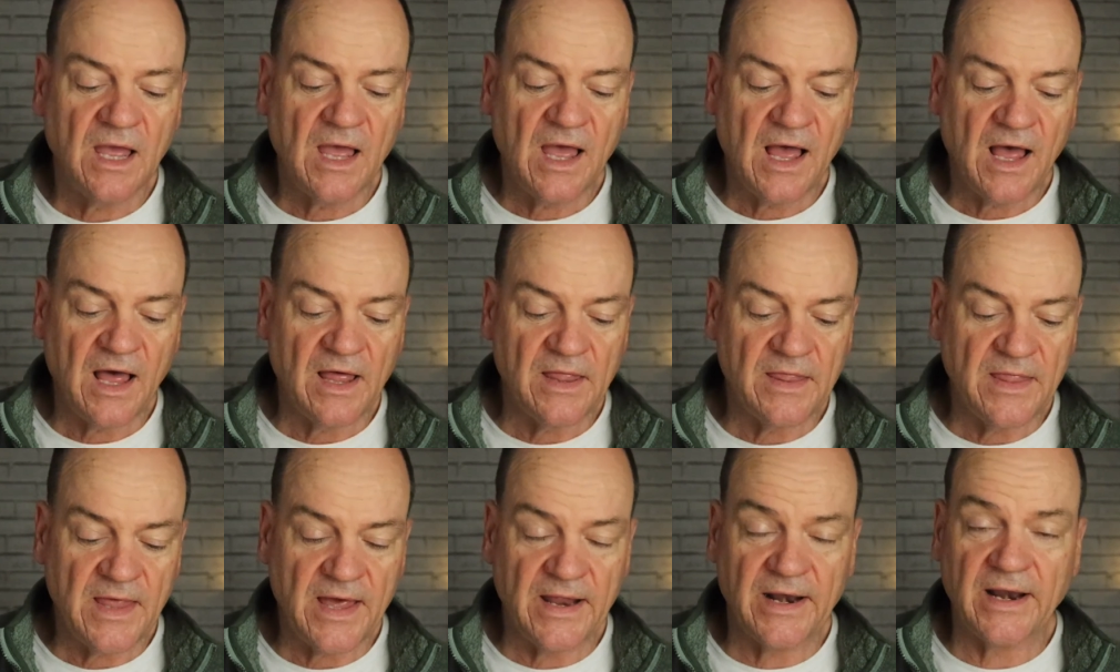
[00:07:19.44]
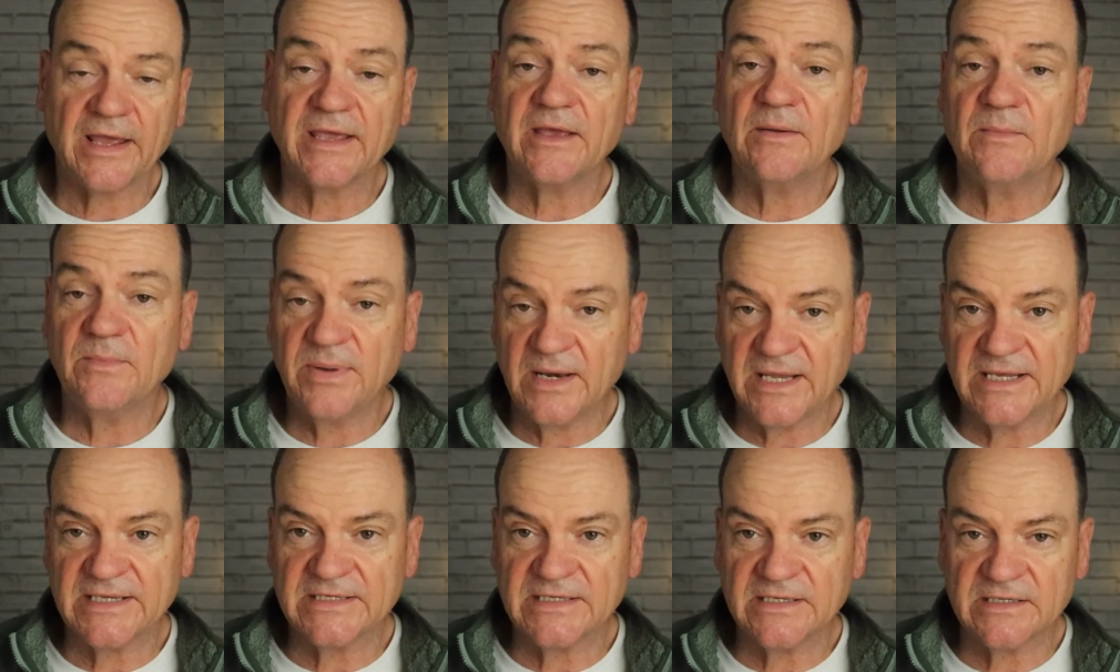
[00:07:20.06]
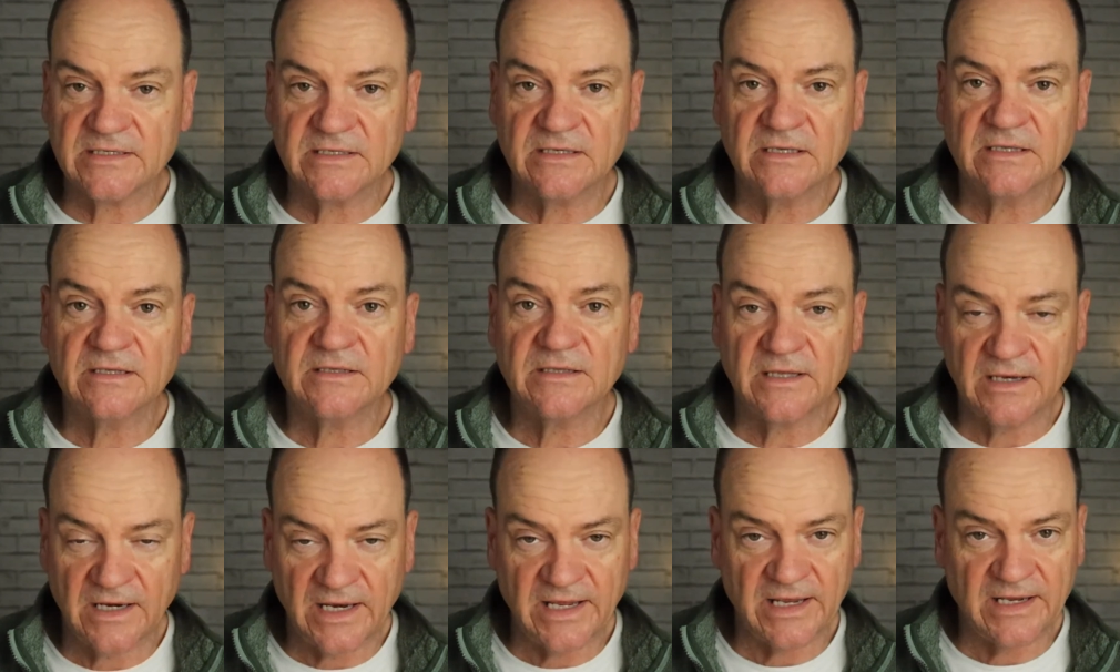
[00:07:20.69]
and then I completed
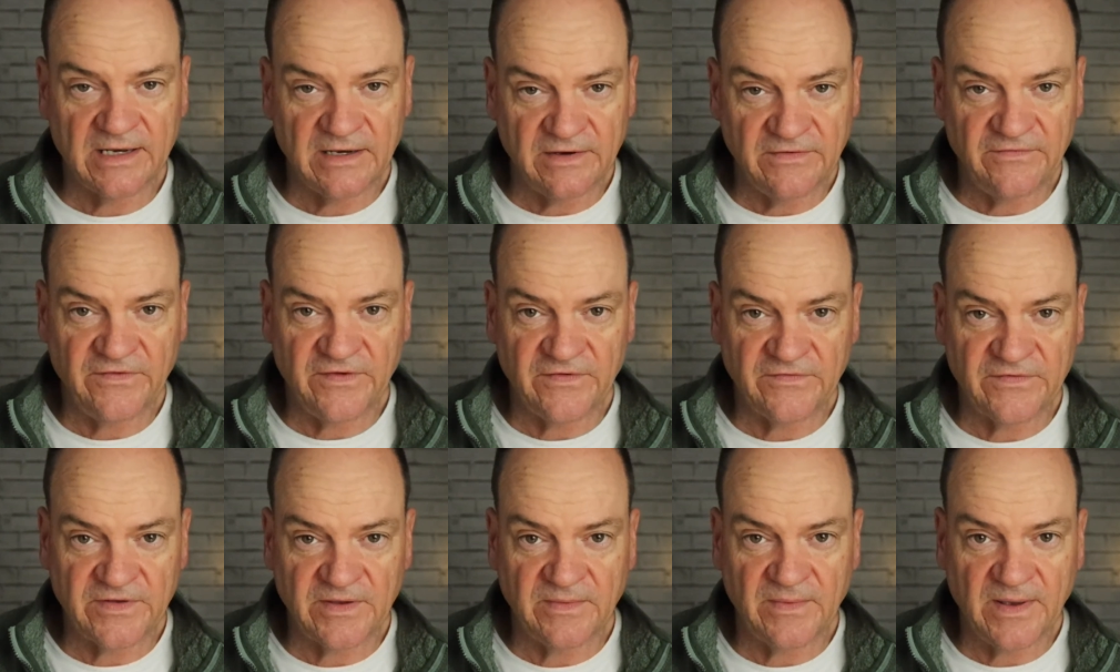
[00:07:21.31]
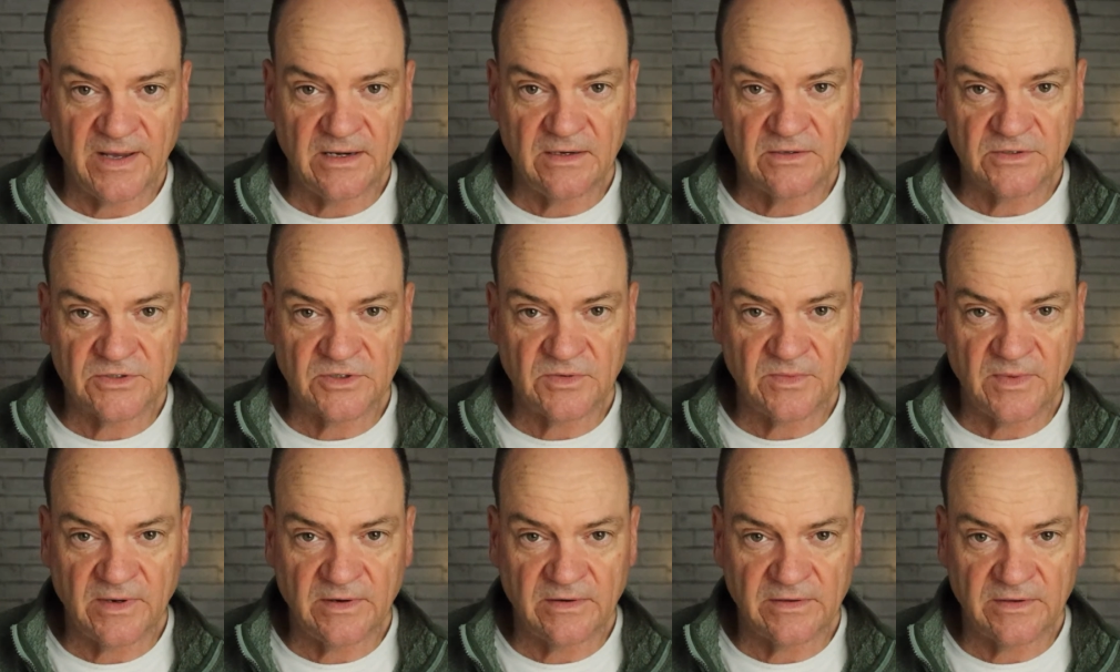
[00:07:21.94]
the Lakeland 50 mile ultra marathon.